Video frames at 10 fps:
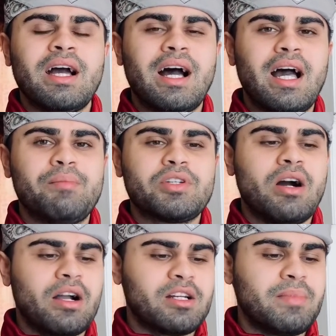I'm
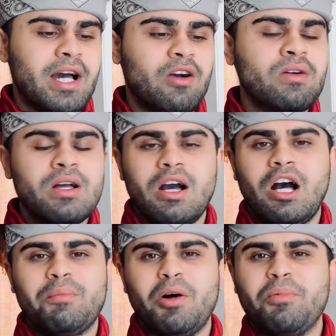talking about.
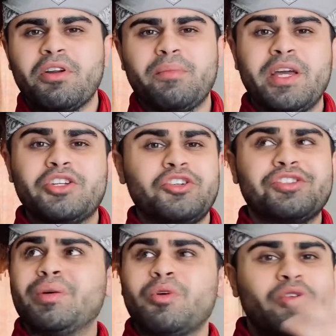Um, I'll put a picture
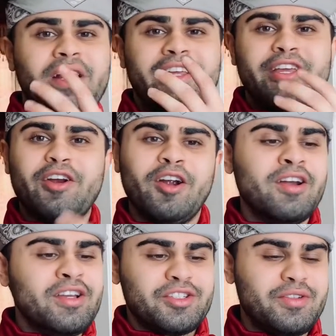somewhere right
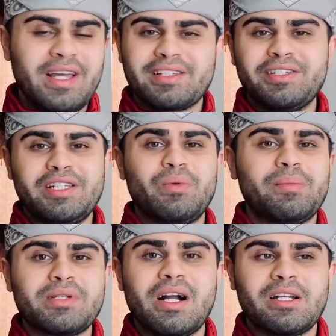here so you guys can see what
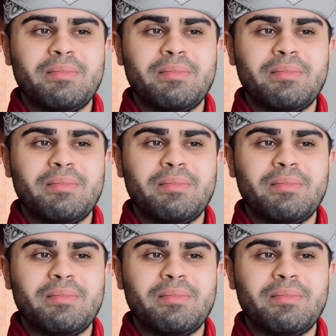I'm talking